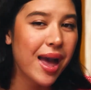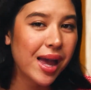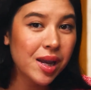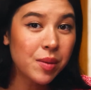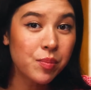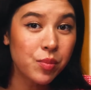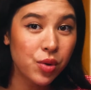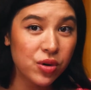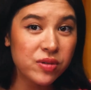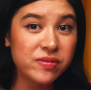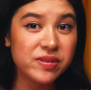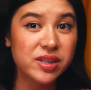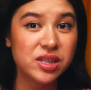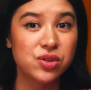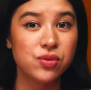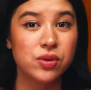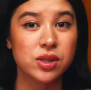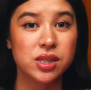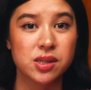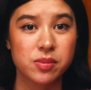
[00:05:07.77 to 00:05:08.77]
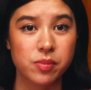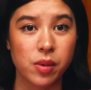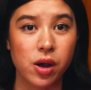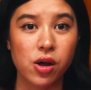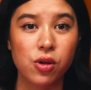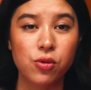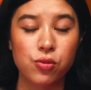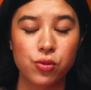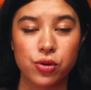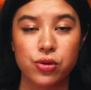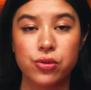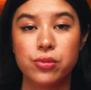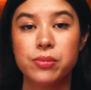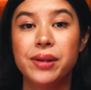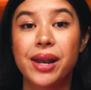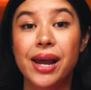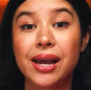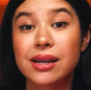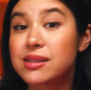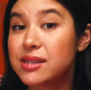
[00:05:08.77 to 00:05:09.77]
Ed moved into a small
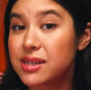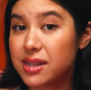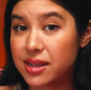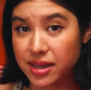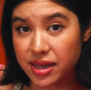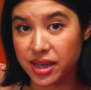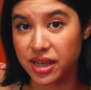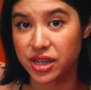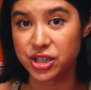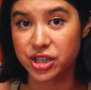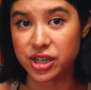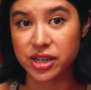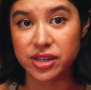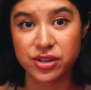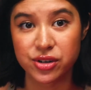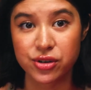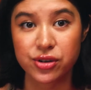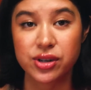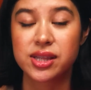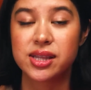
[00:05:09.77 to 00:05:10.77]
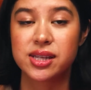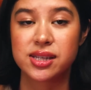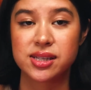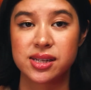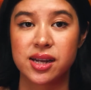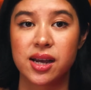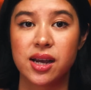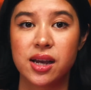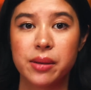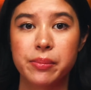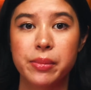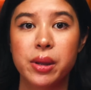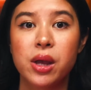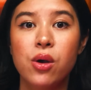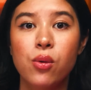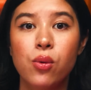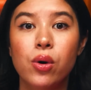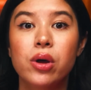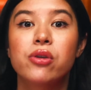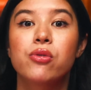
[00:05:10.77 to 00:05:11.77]
room next to the kitchen during this time,
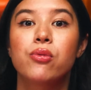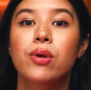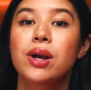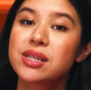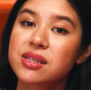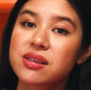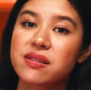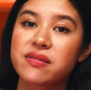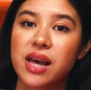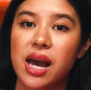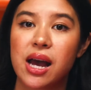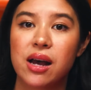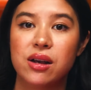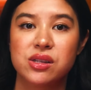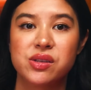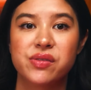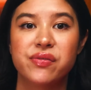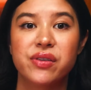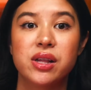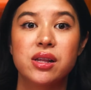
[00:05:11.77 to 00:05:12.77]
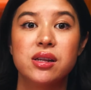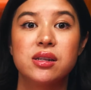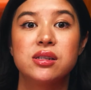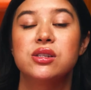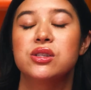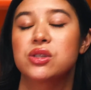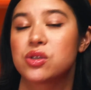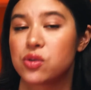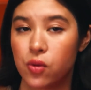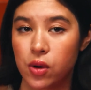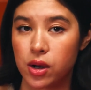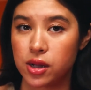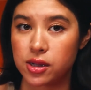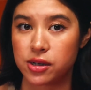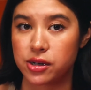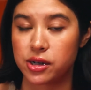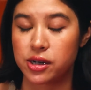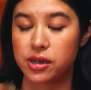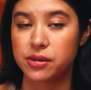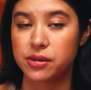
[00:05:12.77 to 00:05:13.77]
while the rest of the house fell into squalor.